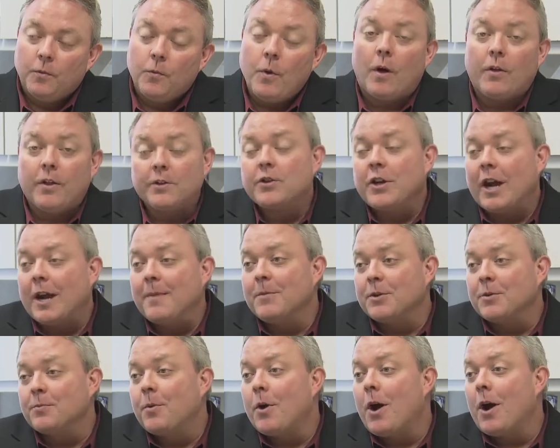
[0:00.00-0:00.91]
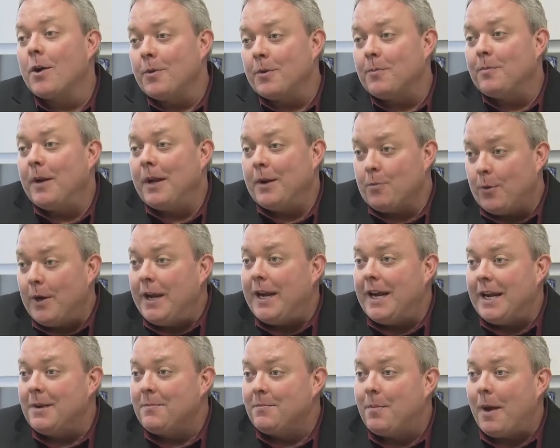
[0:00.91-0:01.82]
Well, the shameless plug would
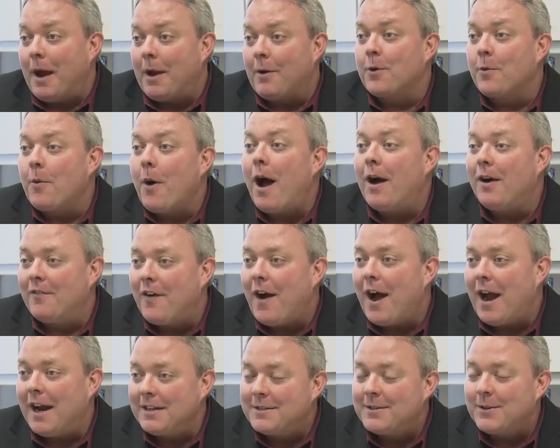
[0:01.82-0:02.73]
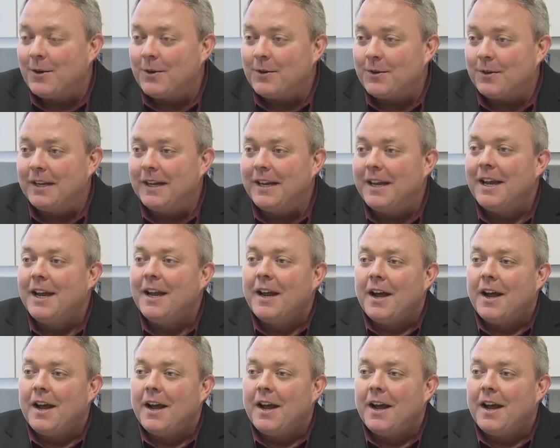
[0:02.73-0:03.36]
be Better Qualified, certainly